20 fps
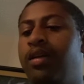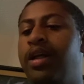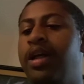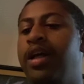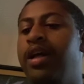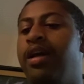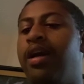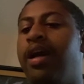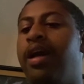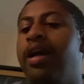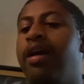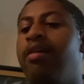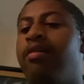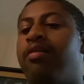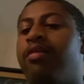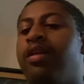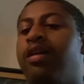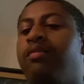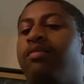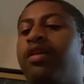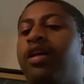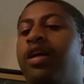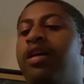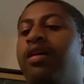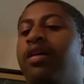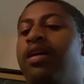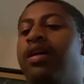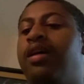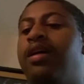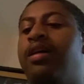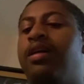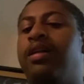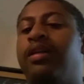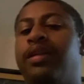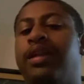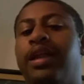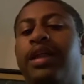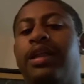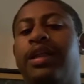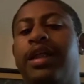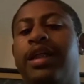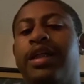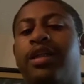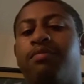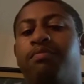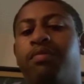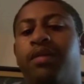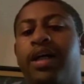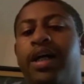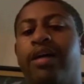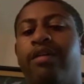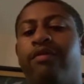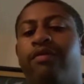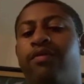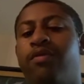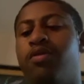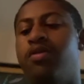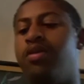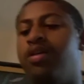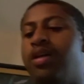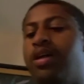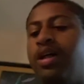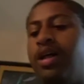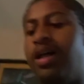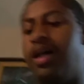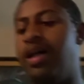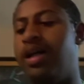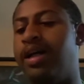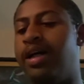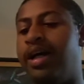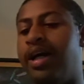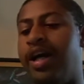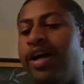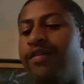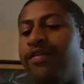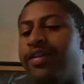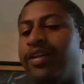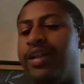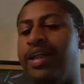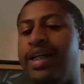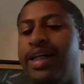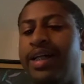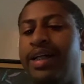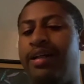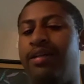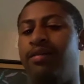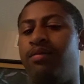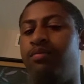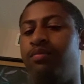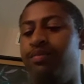He hears something, things that he's blamed for, everything.